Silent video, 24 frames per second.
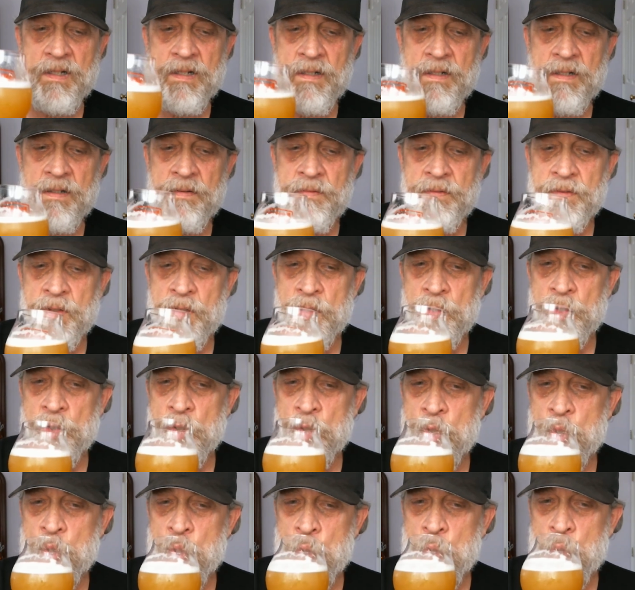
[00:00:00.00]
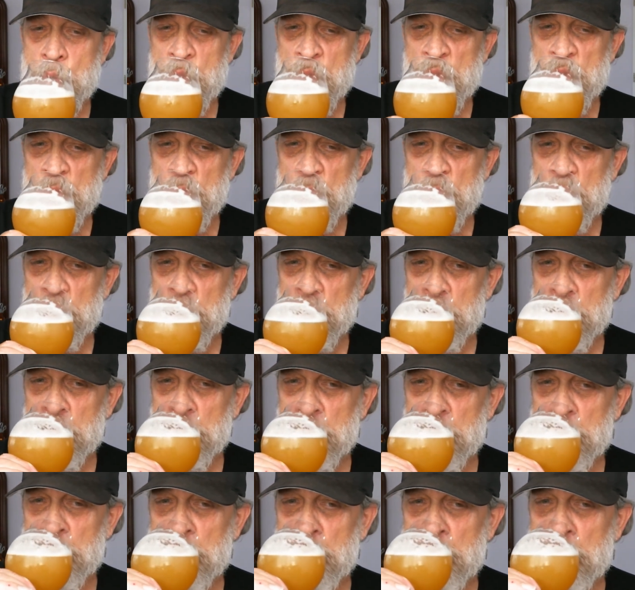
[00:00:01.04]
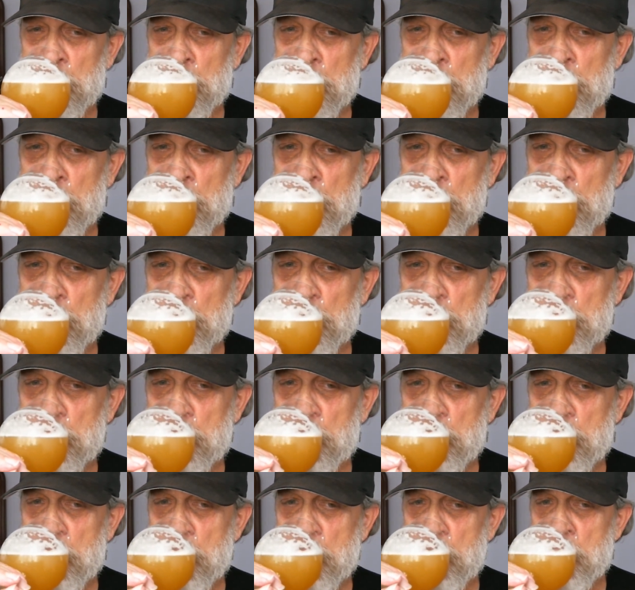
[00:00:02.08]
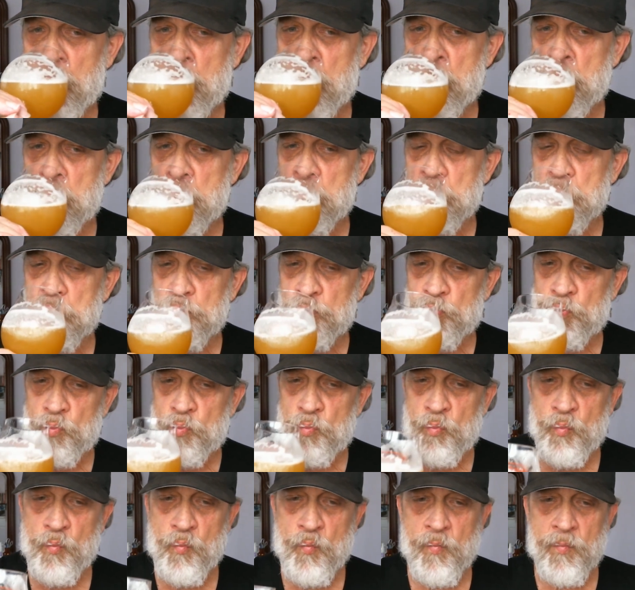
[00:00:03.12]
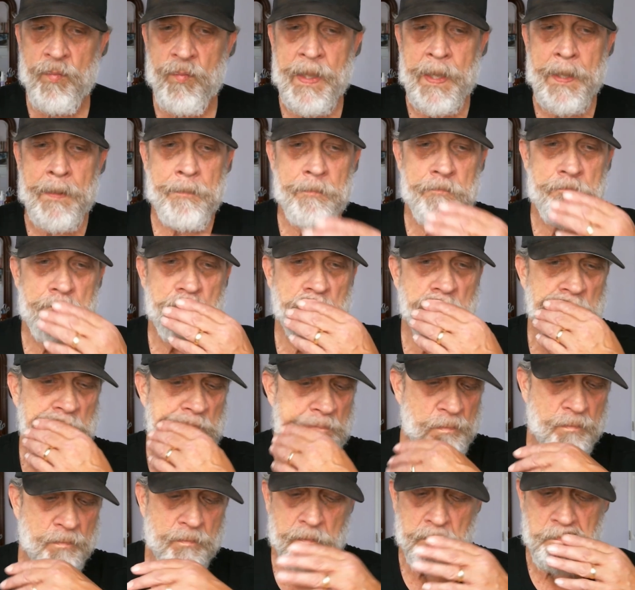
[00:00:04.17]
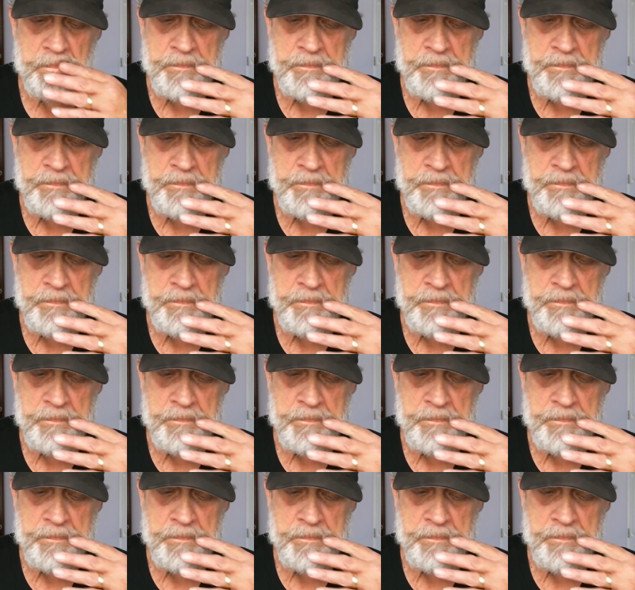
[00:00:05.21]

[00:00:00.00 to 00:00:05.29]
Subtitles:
No one is speaking in this clip.